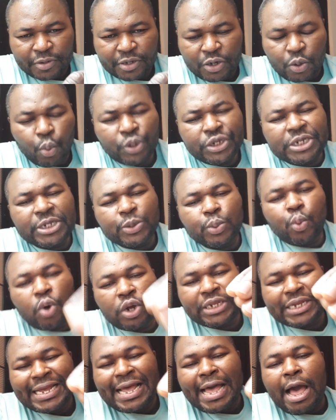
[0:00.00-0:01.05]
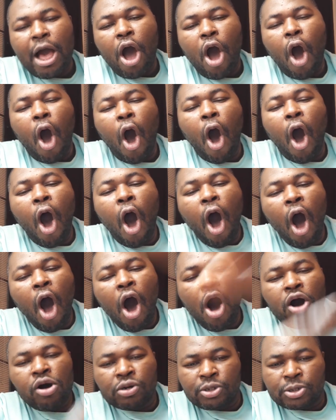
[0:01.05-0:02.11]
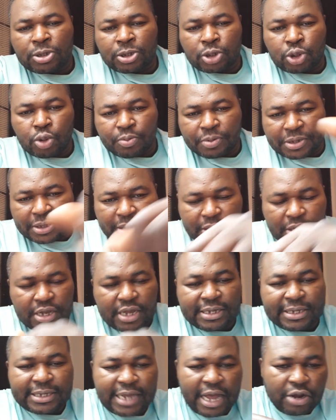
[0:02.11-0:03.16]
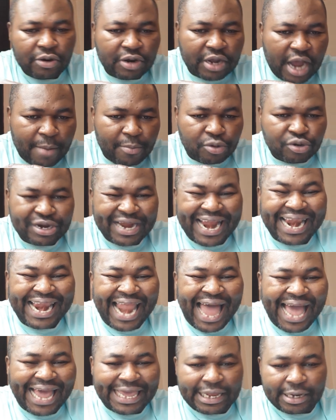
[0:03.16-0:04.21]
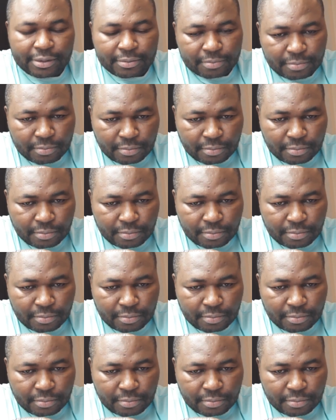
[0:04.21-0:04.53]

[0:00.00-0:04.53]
which is what all those groups in Southern Cameroon are lacking.